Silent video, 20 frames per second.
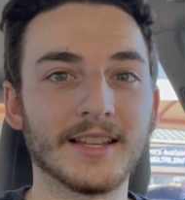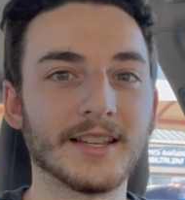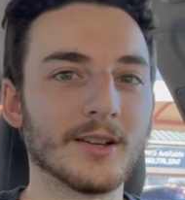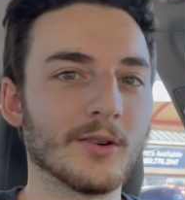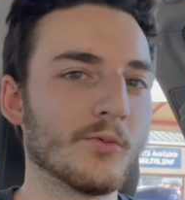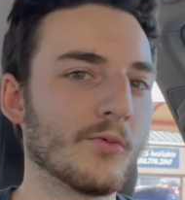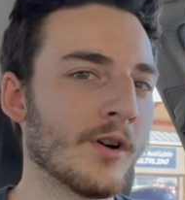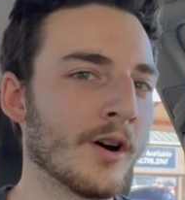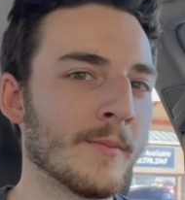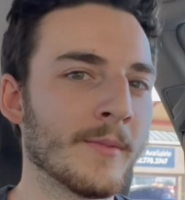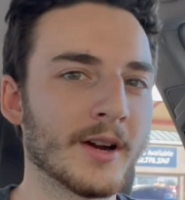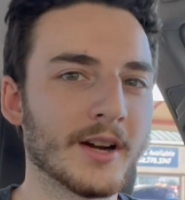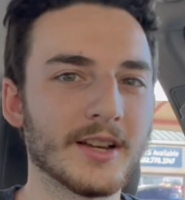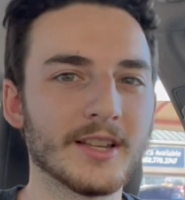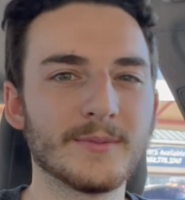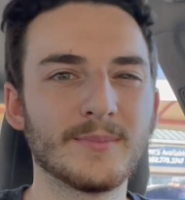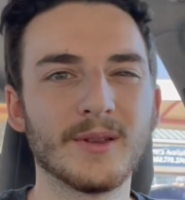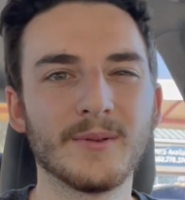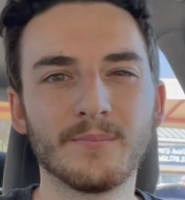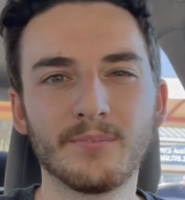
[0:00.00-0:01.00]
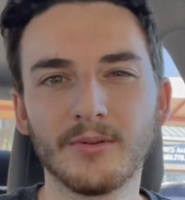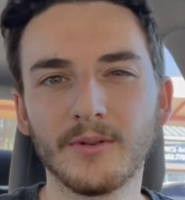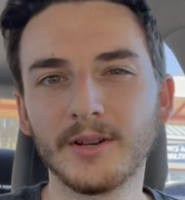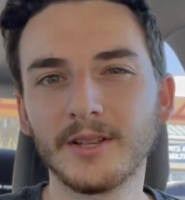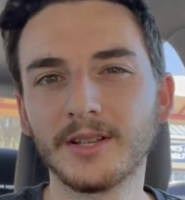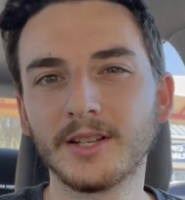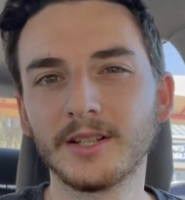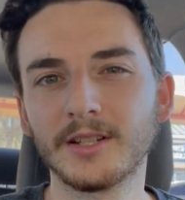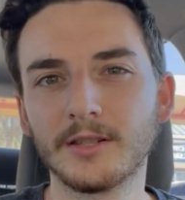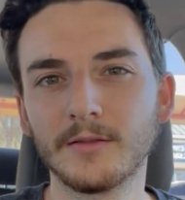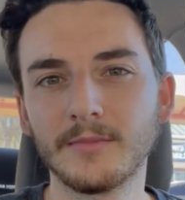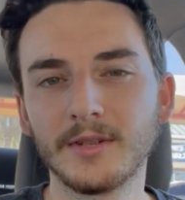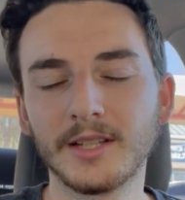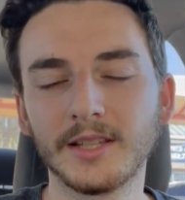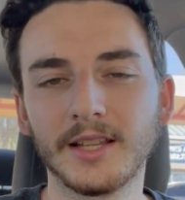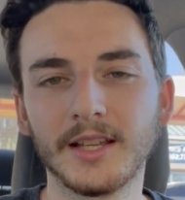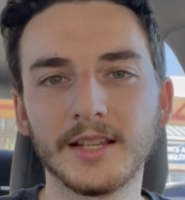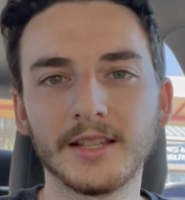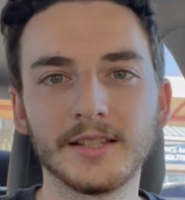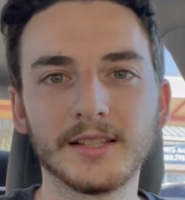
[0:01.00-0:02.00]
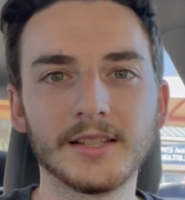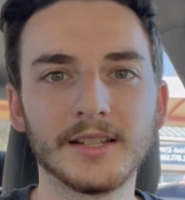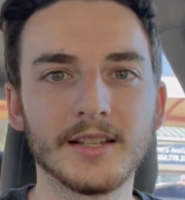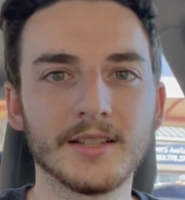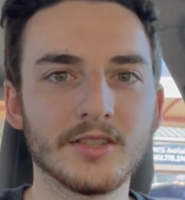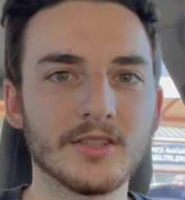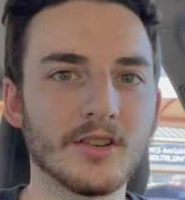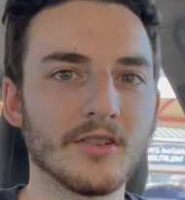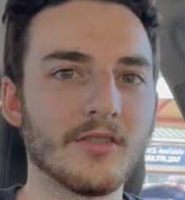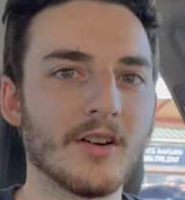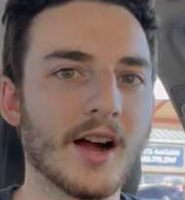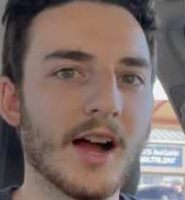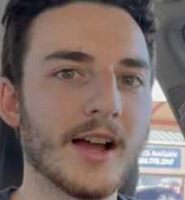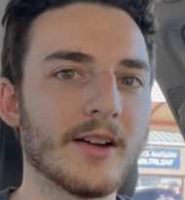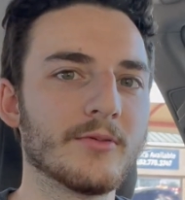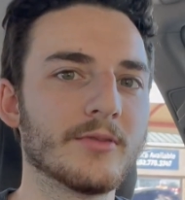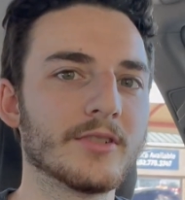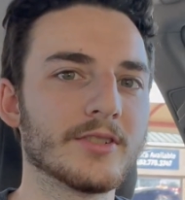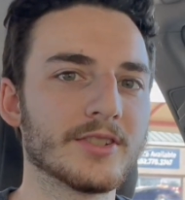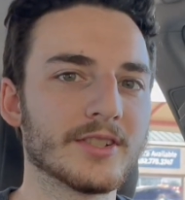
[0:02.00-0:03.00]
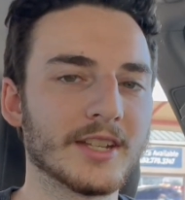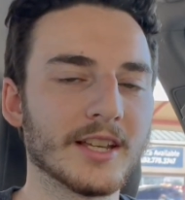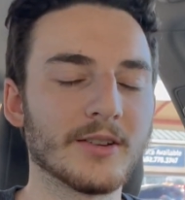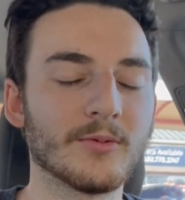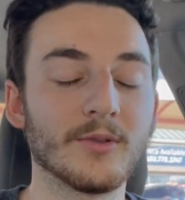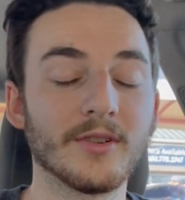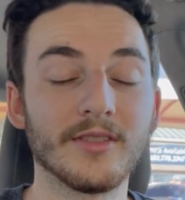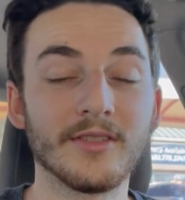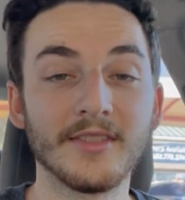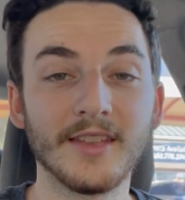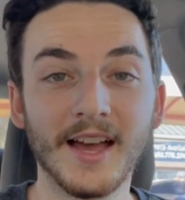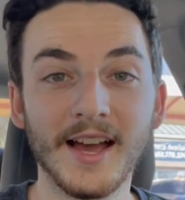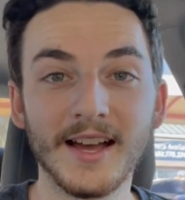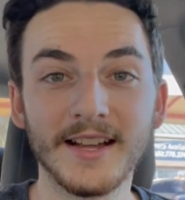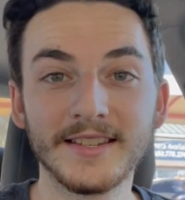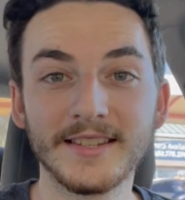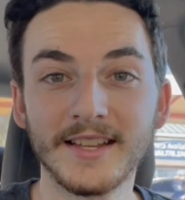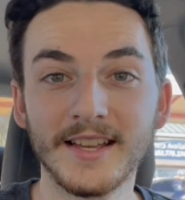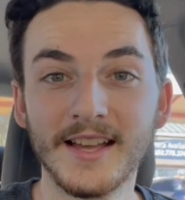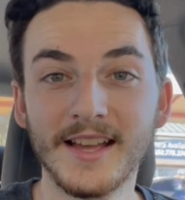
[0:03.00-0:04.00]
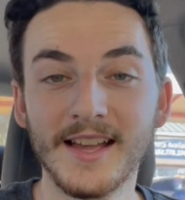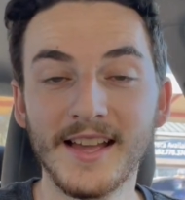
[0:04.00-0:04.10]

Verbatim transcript: it. Walmart has been pretty good to me lately, and so I will stick with that.